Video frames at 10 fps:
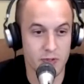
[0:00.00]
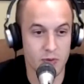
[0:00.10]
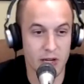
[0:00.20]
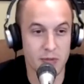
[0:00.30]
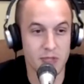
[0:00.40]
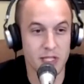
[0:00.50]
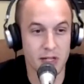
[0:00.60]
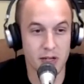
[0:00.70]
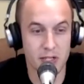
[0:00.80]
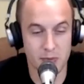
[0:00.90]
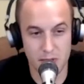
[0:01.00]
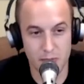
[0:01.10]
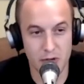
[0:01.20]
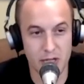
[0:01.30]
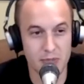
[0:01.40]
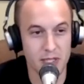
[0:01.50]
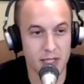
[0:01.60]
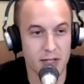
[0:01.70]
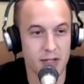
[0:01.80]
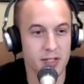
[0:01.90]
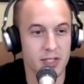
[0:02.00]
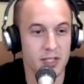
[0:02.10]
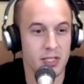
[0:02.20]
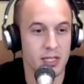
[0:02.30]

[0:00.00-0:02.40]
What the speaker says: random stickers, some Supreme stickers.